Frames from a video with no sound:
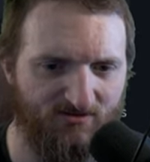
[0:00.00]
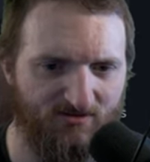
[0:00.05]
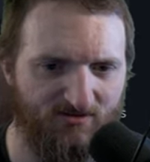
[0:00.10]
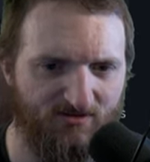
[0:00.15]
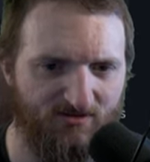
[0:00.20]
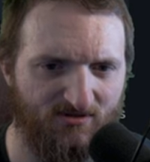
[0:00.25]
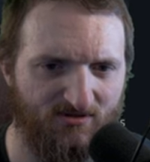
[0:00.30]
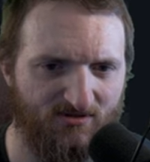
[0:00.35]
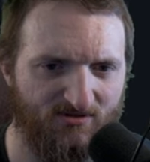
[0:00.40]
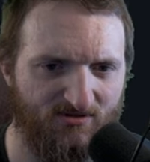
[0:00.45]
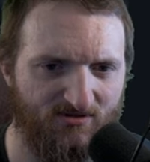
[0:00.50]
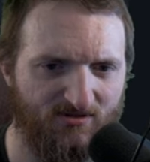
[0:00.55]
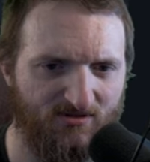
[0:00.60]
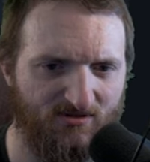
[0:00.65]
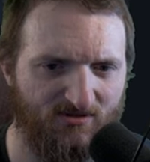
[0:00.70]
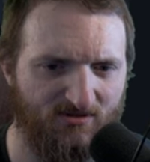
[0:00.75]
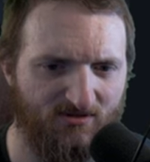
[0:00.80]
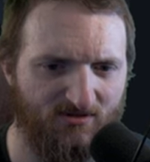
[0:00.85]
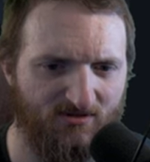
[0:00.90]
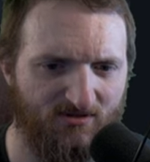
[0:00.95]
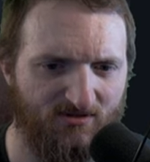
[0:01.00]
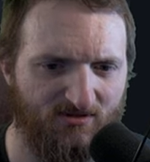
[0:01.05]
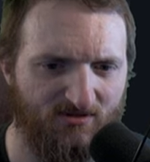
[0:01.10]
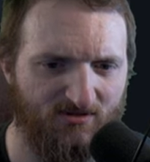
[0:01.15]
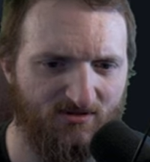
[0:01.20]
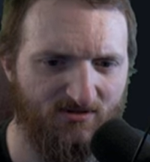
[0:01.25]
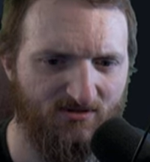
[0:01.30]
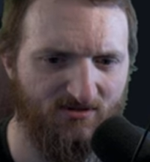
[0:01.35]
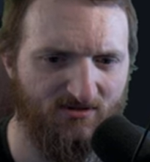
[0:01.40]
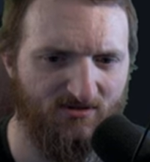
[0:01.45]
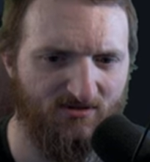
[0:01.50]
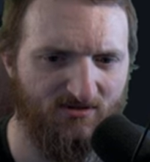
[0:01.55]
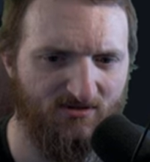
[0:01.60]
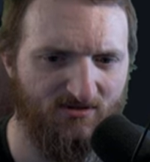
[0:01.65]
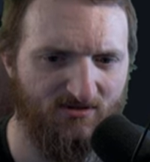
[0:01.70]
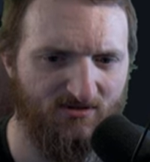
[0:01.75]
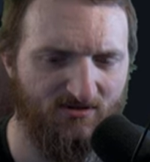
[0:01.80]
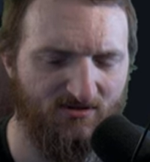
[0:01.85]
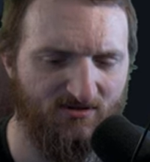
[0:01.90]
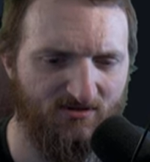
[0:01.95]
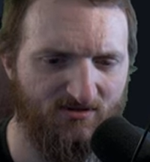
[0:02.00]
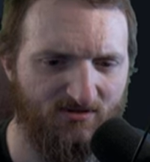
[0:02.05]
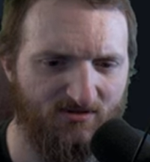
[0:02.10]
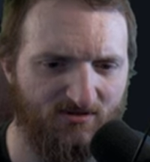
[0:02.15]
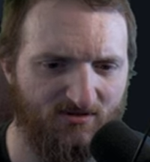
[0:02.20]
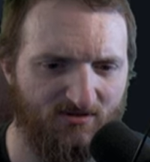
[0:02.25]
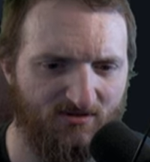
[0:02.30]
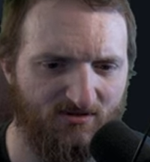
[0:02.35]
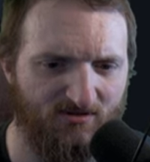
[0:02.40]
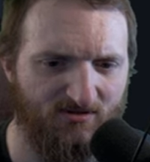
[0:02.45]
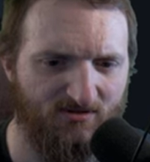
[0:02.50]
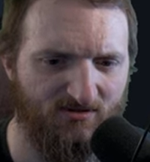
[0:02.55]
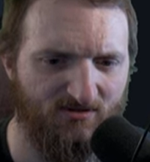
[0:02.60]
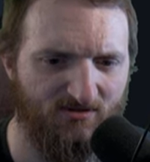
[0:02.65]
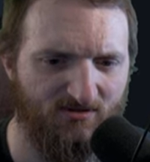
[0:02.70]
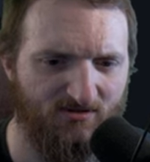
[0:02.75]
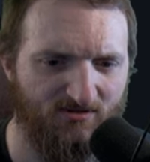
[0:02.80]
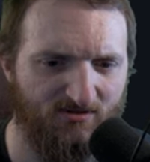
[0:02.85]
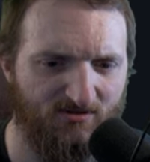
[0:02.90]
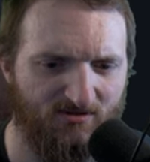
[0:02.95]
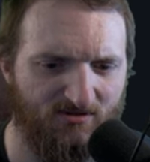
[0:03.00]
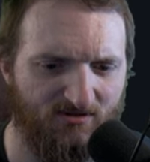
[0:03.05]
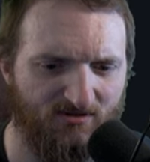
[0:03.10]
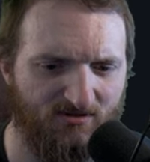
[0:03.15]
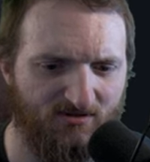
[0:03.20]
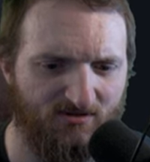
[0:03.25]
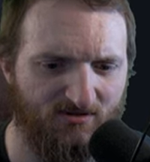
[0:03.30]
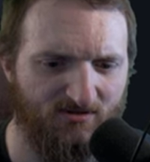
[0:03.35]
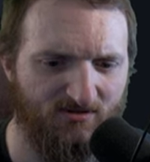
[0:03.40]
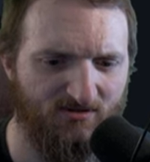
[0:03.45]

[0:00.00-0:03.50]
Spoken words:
(silence)